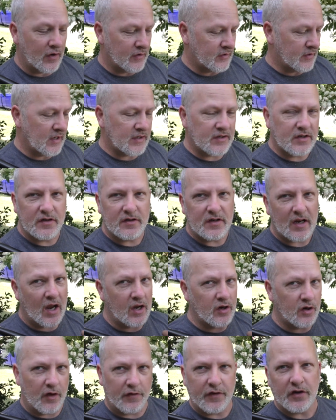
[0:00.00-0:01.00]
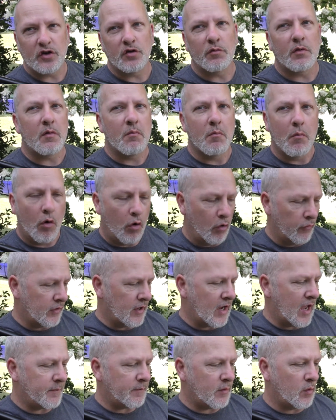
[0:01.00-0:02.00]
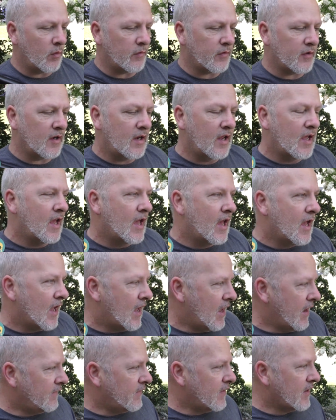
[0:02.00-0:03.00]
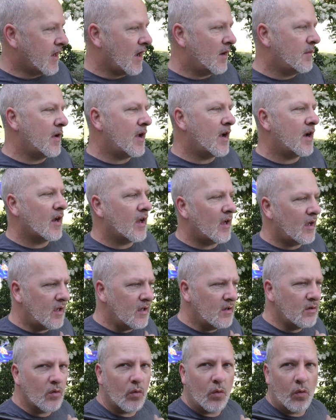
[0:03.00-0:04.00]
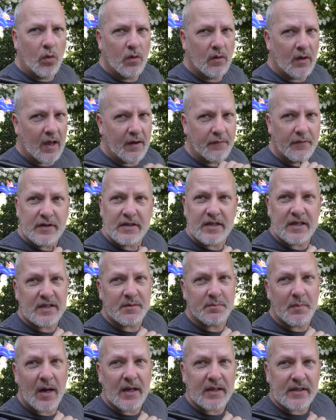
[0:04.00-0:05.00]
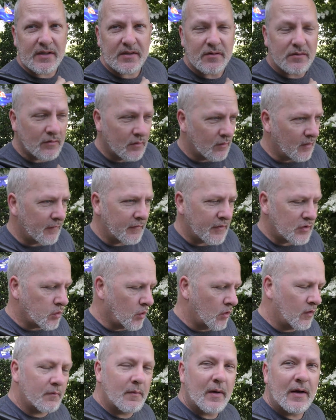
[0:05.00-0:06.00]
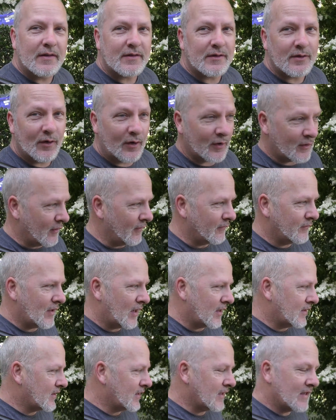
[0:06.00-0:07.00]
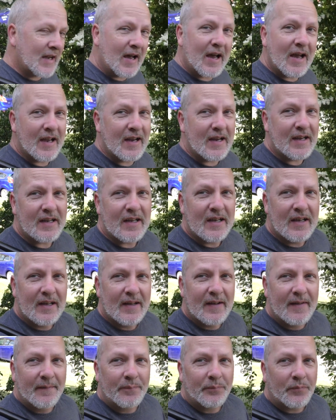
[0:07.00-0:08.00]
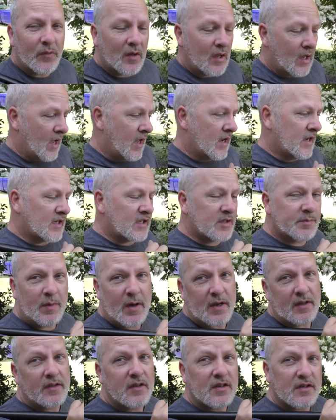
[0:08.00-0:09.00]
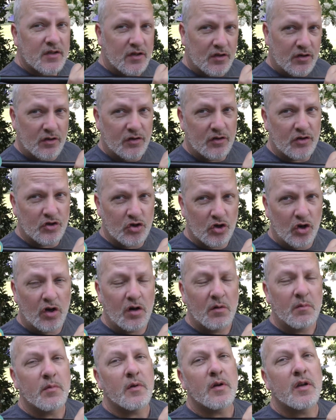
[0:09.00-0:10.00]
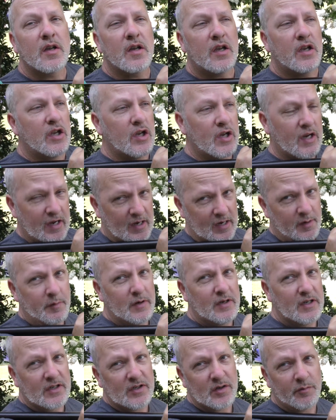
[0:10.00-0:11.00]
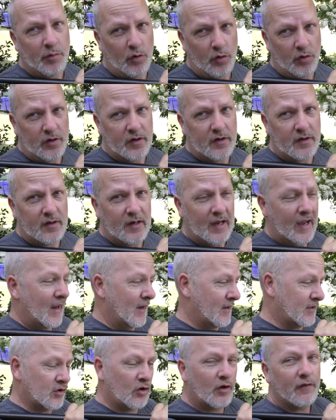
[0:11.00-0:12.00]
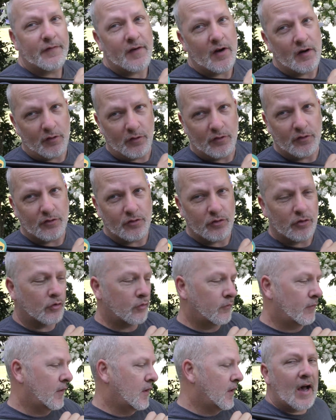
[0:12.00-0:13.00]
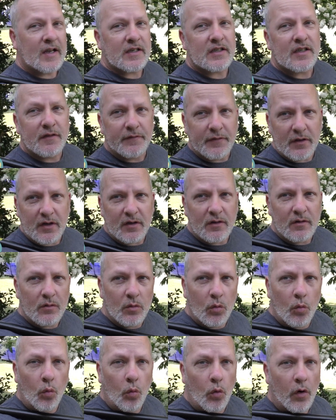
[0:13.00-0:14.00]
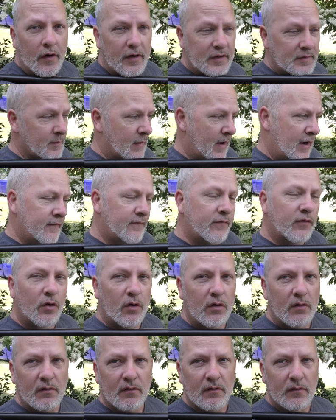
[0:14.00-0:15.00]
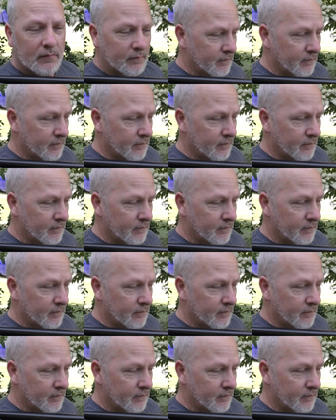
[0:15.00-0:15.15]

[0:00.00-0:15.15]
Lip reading: those edges, and I think you'll be more than happy with it. If you come out every 6 months or every 12 months like I've done today and expect this to do the job, you're going to be disappointed, and it's not fair on the tool. Ask of it what it's made for,